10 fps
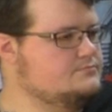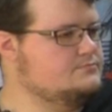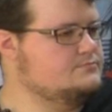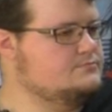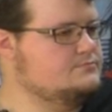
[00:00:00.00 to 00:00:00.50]

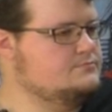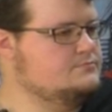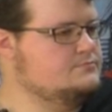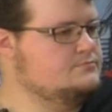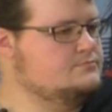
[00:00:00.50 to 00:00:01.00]

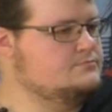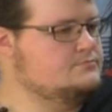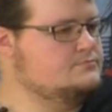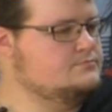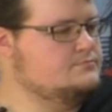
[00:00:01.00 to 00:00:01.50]

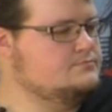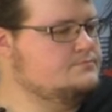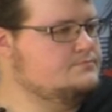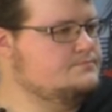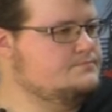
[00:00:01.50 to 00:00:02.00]

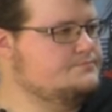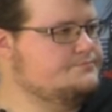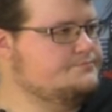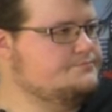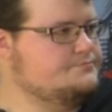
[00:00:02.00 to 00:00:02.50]

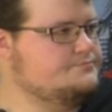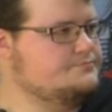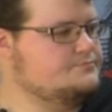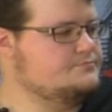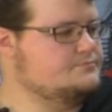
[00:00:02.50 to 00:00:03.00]

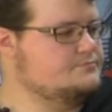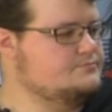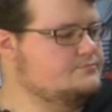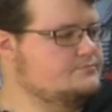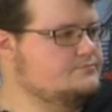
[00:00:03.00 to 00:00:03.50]

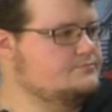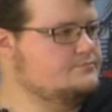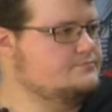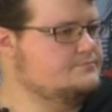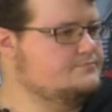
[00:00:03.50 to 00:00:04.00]

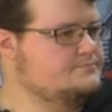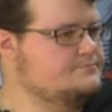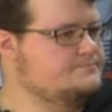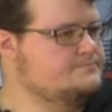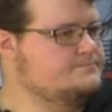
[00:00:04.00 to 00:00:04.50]

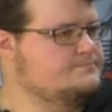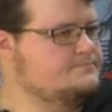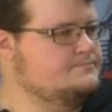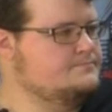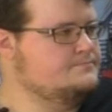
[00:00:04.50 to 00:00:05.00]

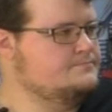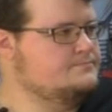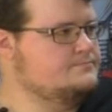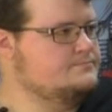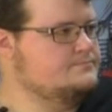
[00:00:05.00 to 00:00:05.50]

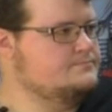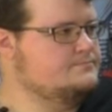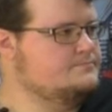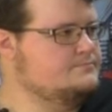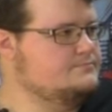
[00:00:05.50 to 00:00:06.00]

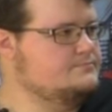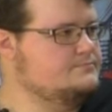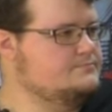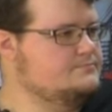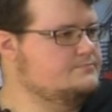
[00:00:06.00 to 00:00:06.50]

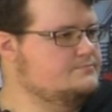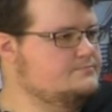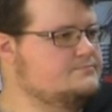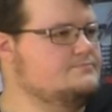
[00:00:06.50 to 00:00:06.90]
(not speaking)